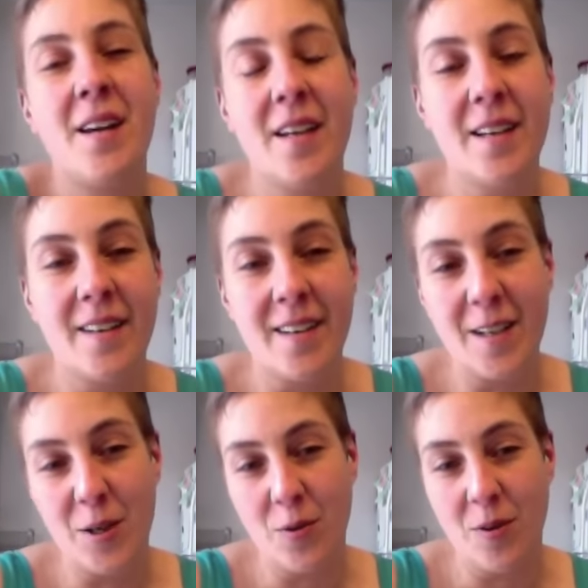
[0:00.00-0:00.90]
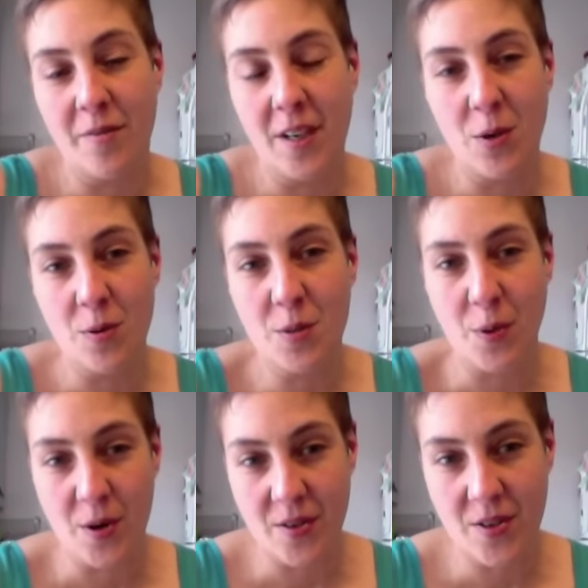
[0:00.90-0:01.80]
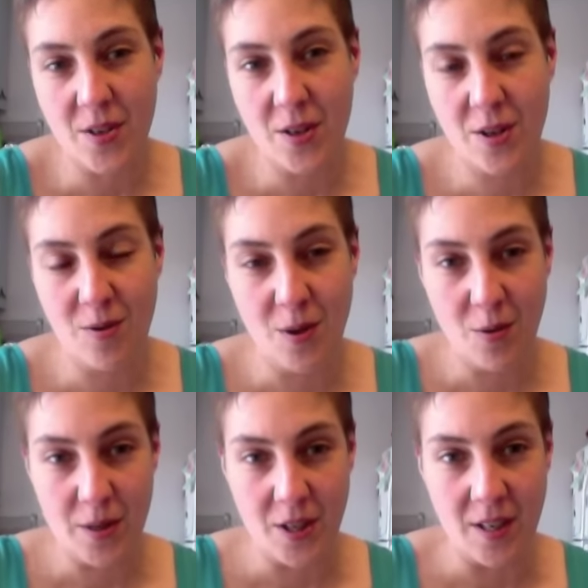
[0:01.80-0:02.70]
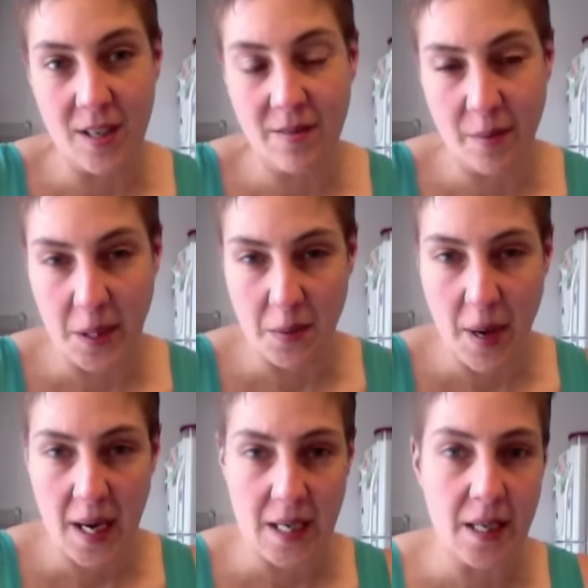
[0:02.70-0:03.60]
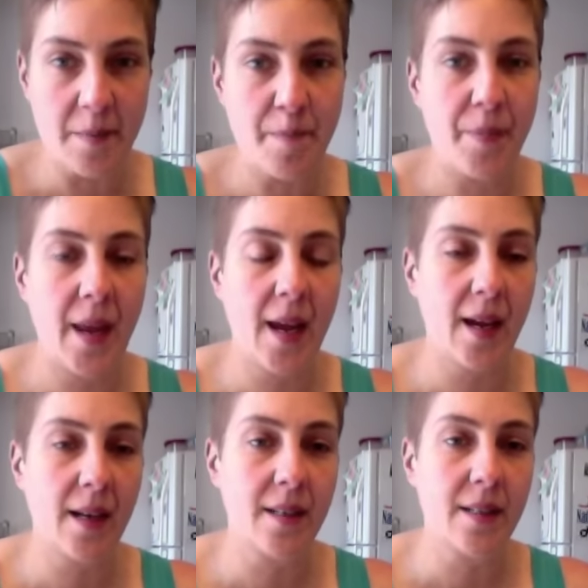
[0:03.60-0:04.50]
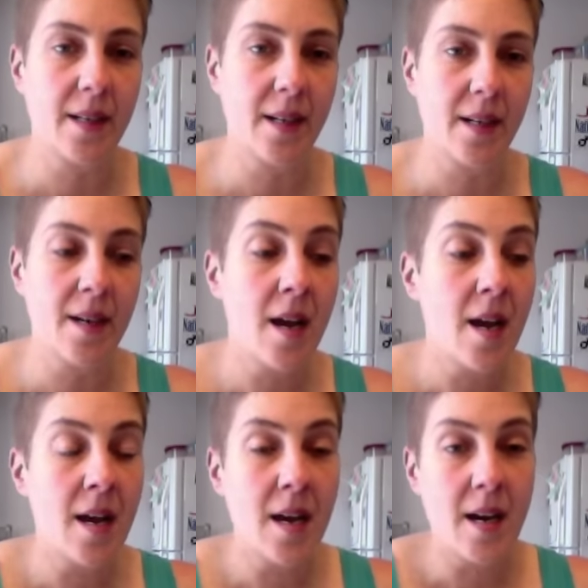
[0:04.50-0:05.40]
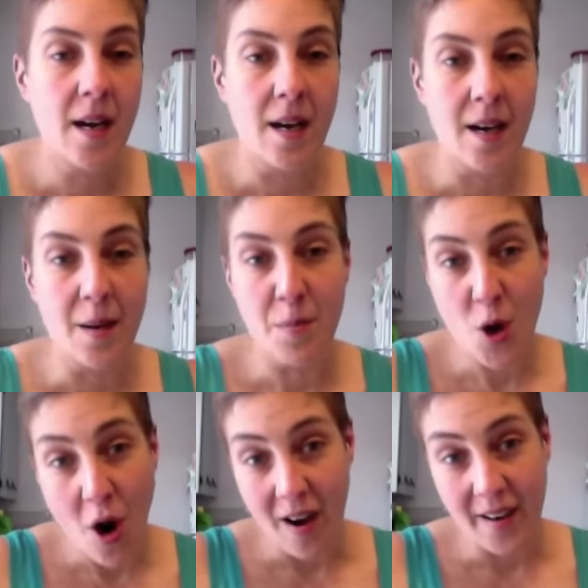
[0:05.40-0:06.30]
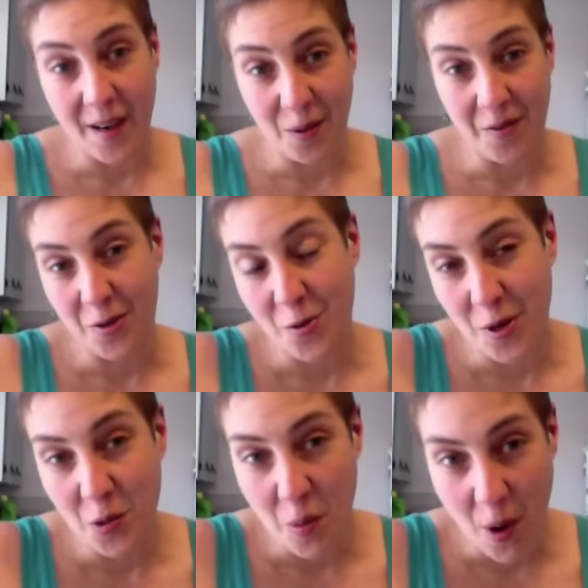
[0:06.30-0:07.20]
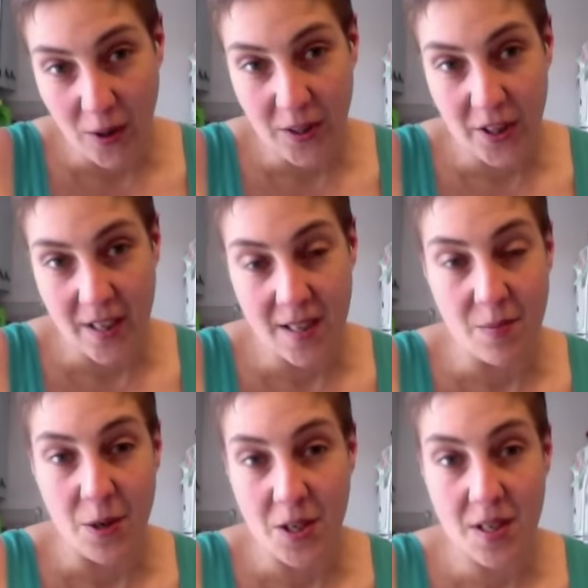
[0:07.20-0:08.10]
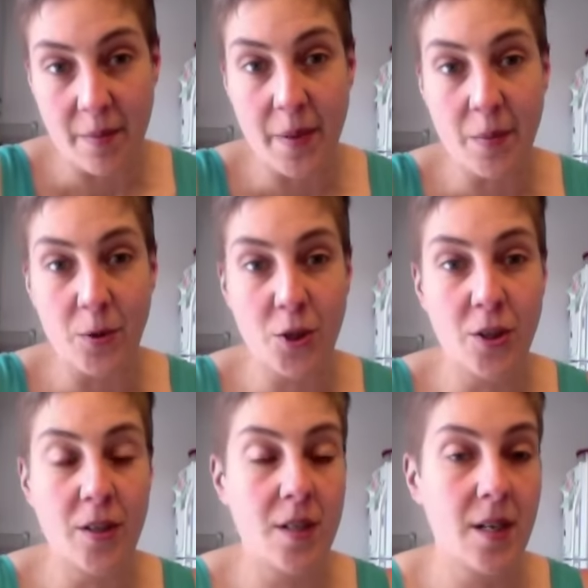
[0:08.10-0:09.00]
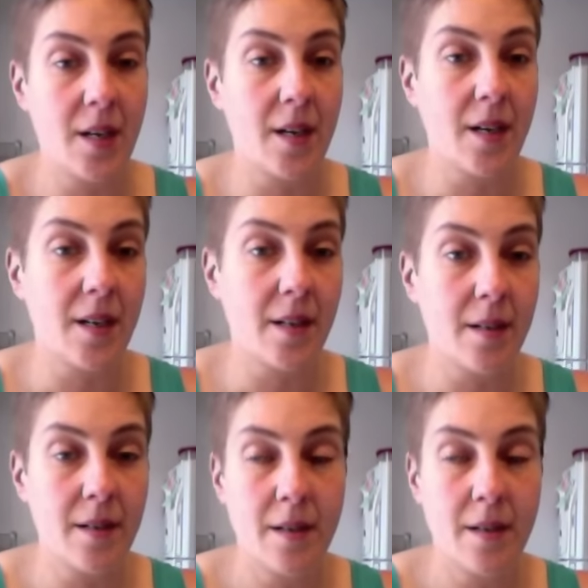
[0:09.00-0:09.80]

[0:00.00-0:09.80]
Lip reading: in your video response to the question, is feminism hate? And I am not, however, going to apologize as much as some people should. Unlike